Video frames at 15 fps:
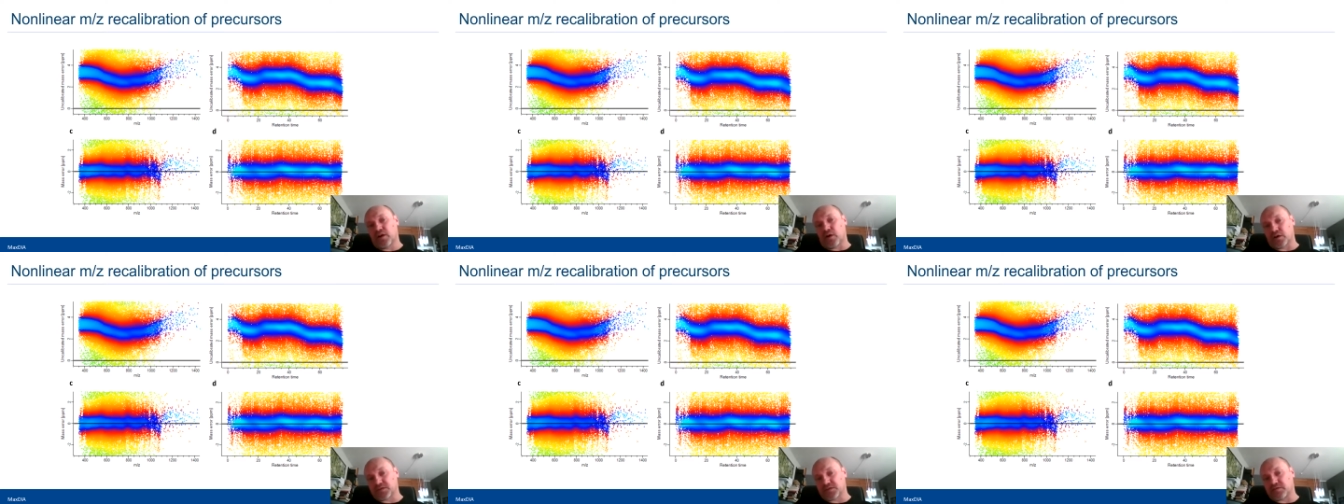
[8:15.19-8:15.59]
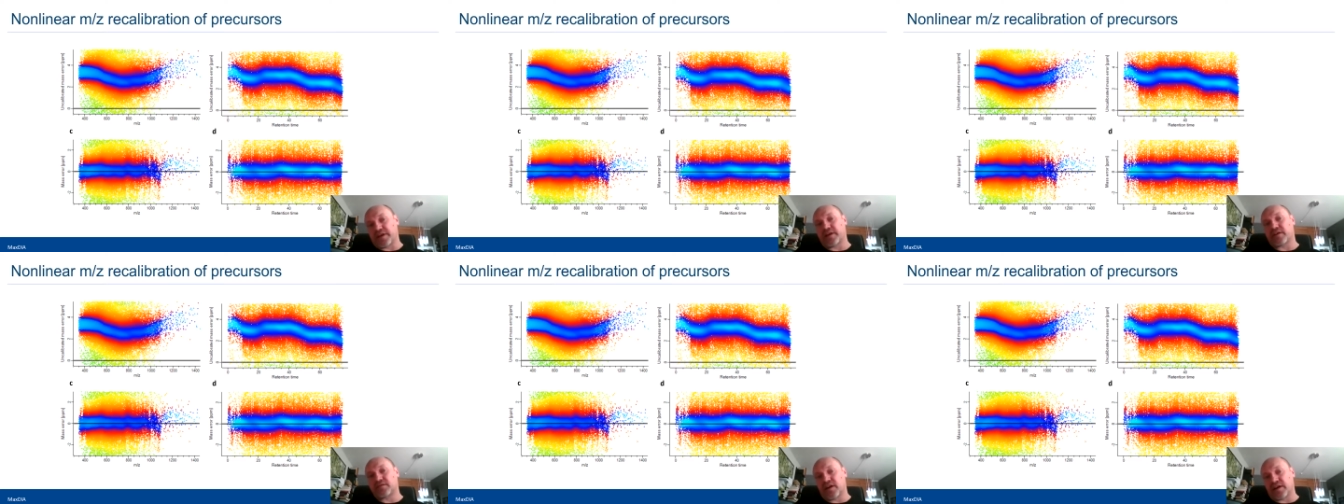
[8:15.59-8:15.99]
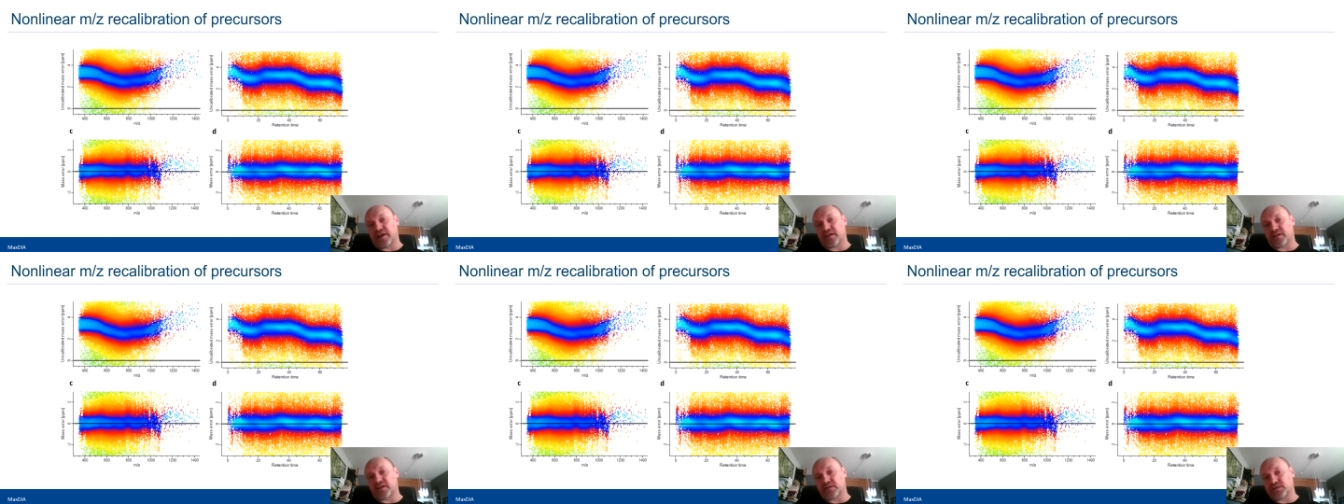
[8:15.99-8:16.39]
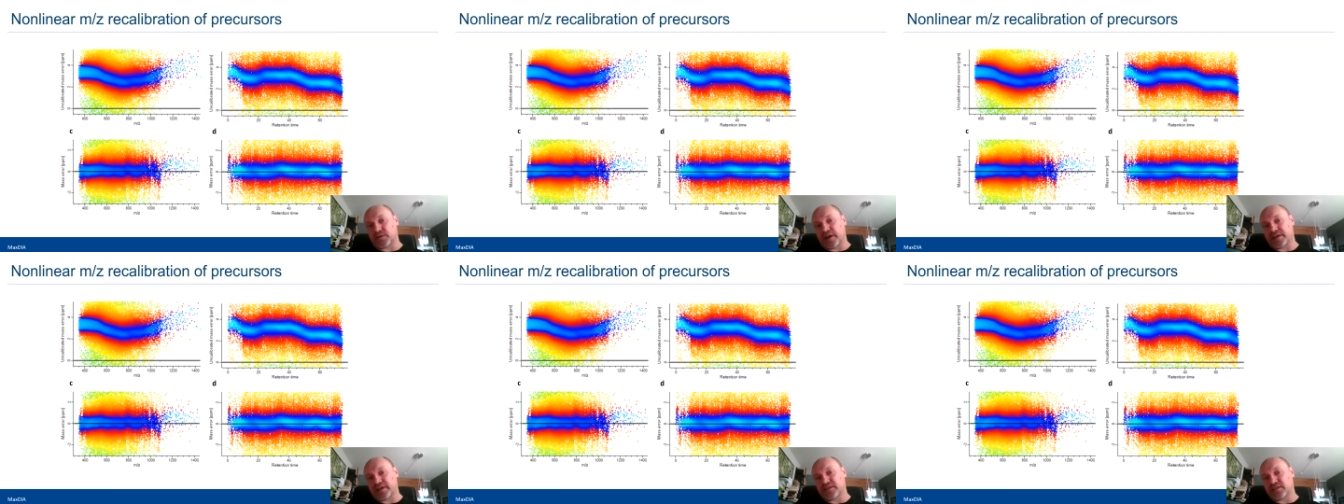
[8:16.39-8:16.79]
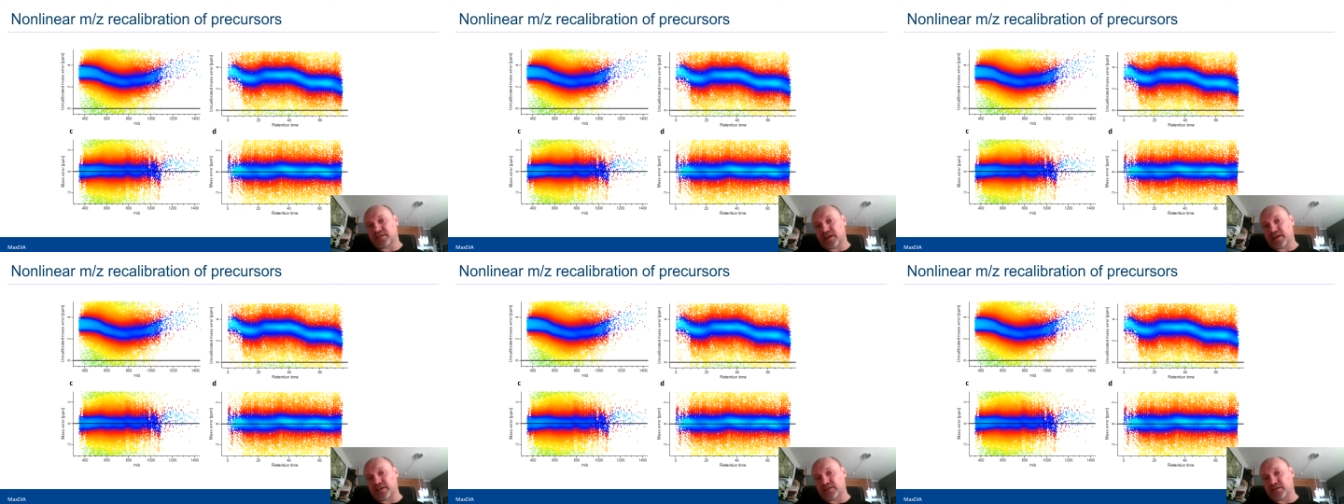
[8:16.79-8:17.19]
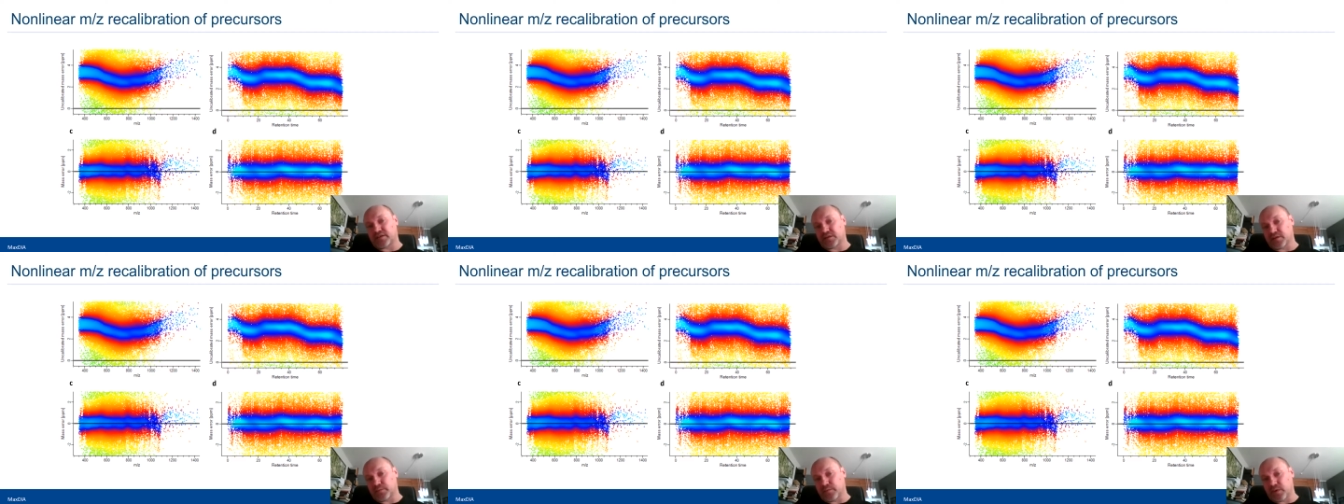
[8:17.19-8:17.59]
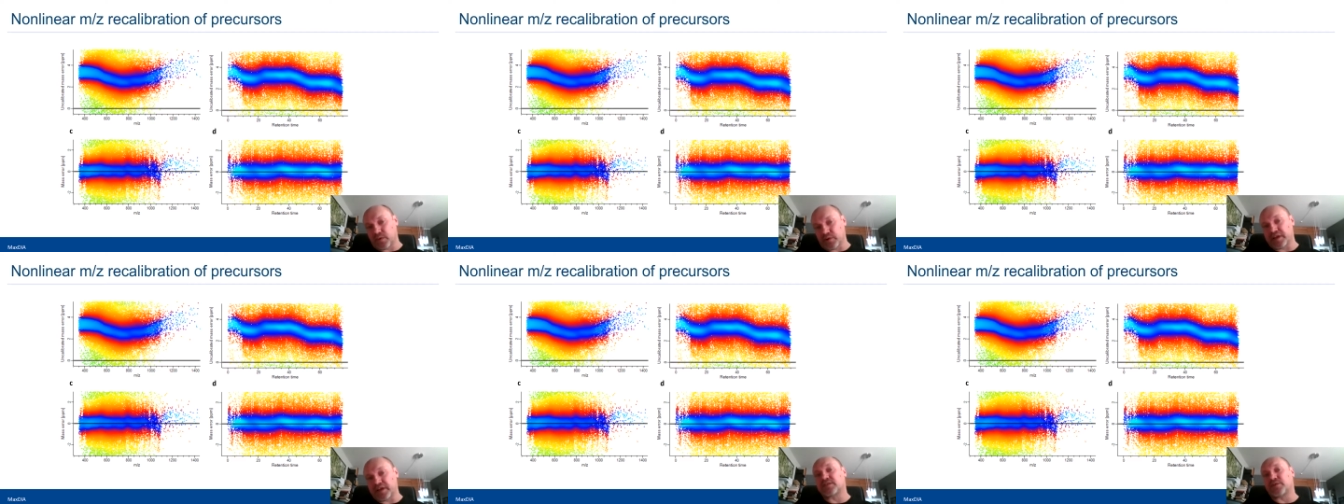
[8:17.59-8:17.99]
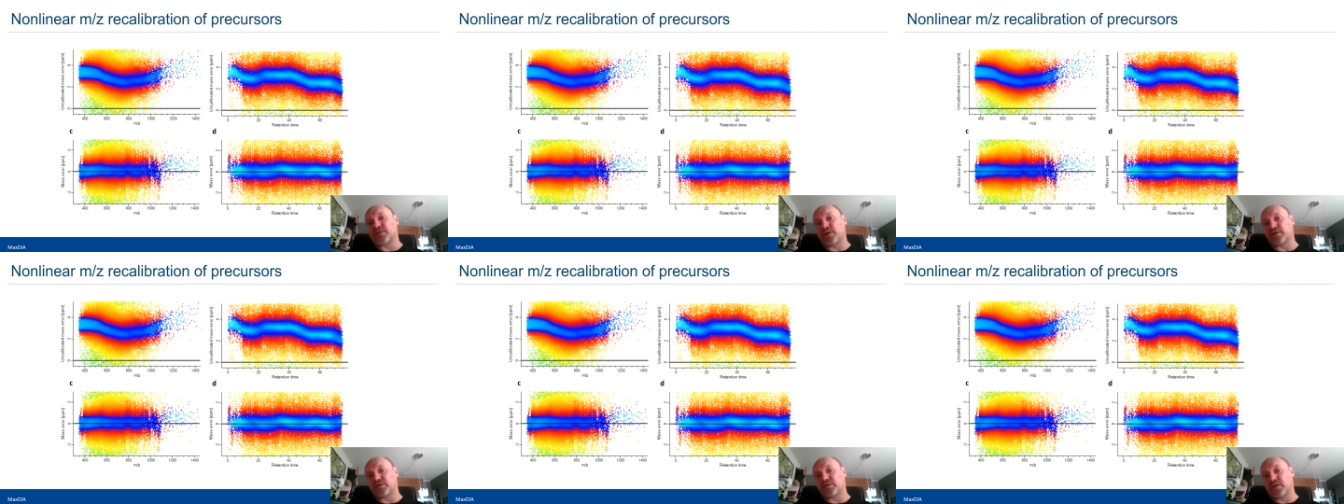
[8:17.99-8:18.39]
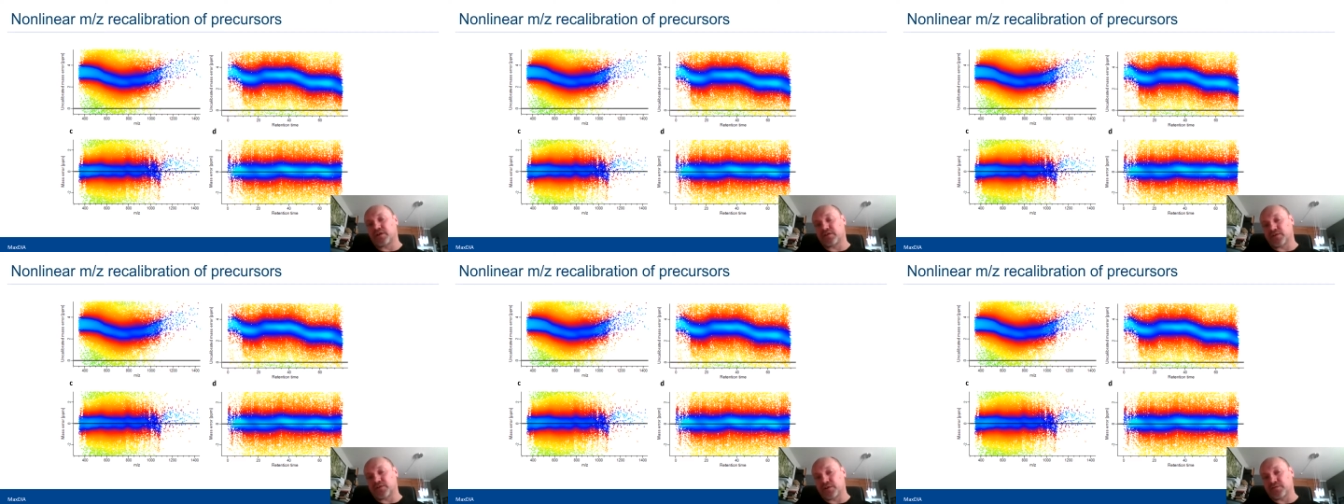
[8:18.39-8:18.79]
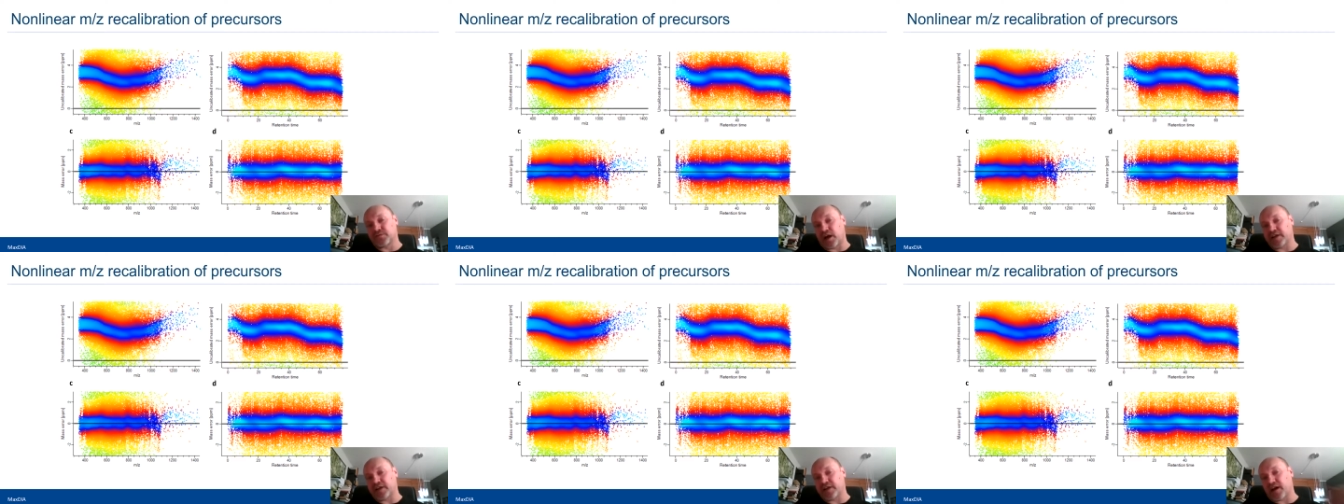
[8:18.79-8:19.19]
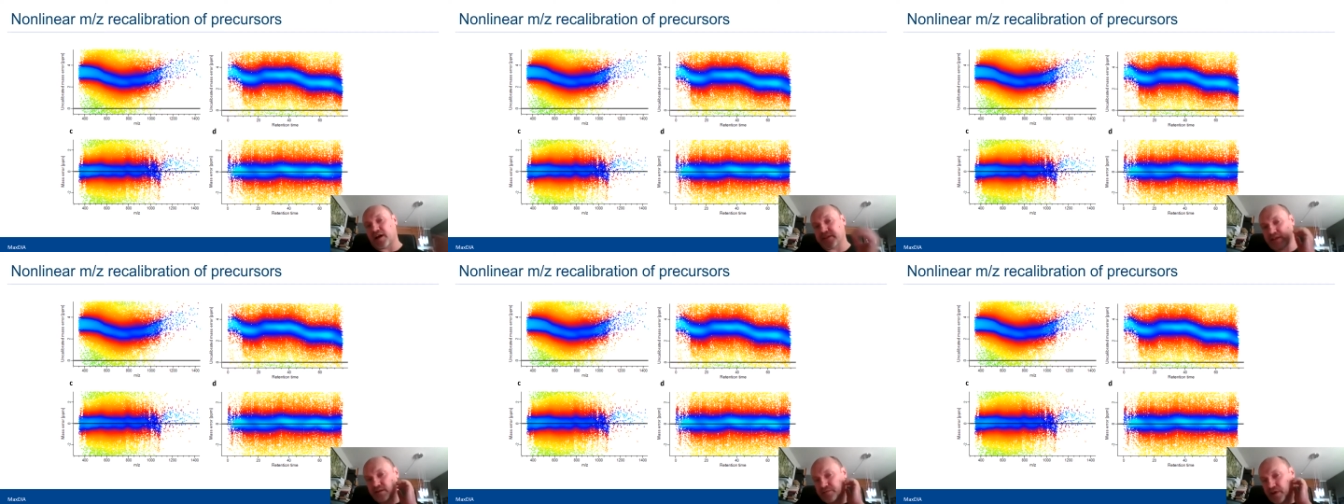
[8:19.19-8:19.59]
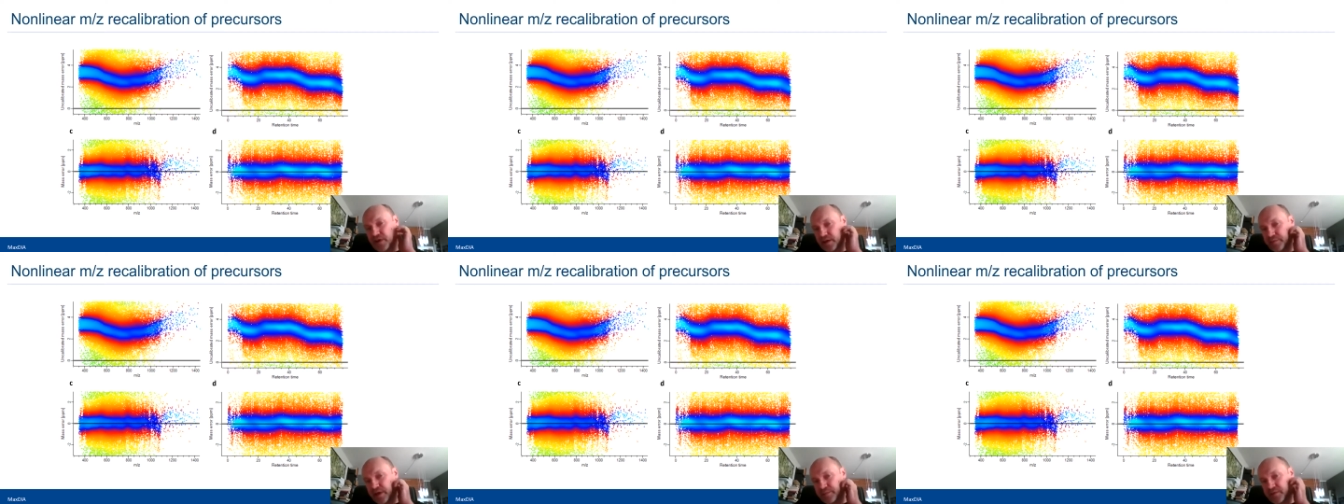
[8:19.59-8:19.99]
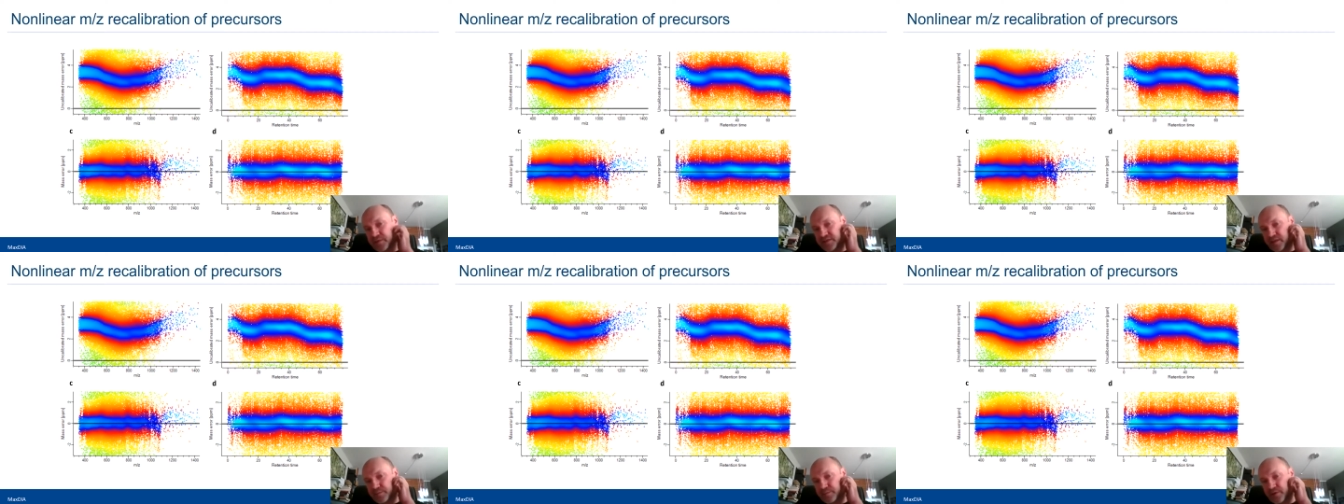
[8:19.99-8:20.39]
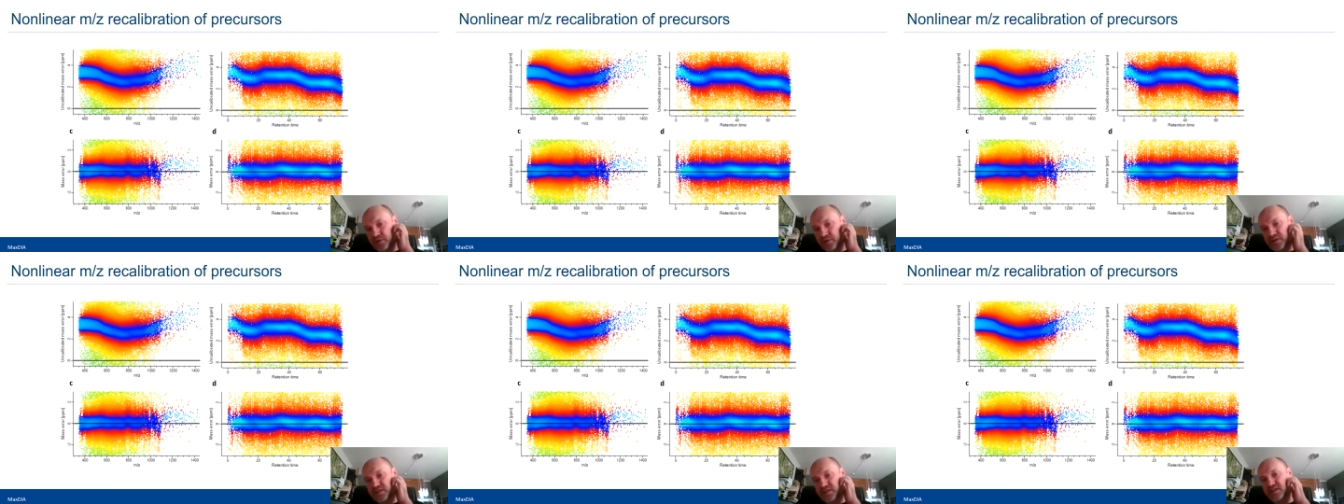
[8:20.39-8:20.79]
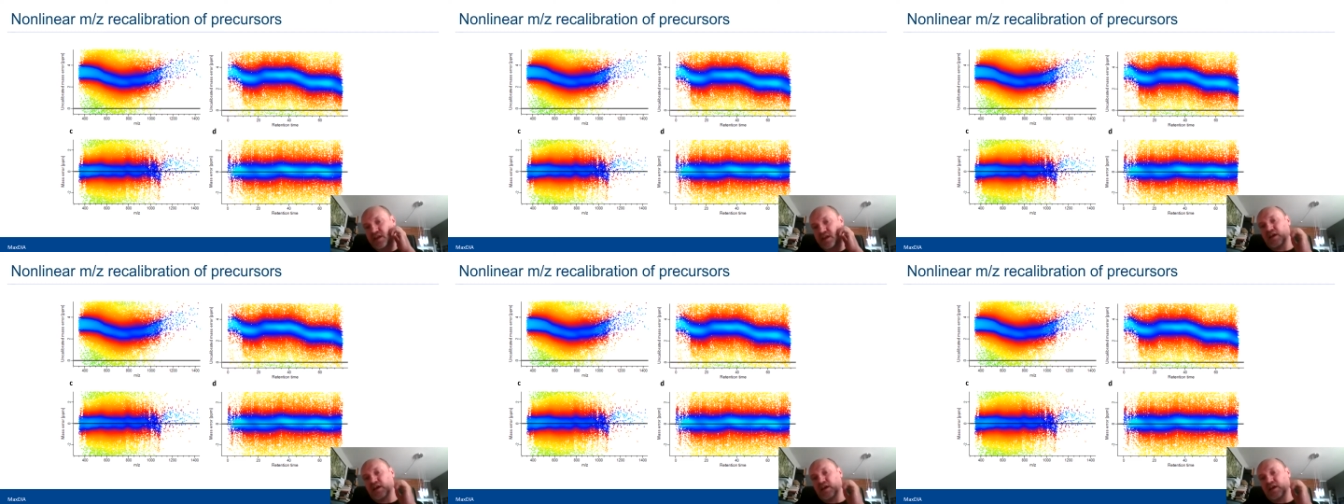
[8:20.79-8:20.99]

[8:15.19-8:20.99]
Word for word: also their tighter constraints and do the real search for identifying peptides and proteins.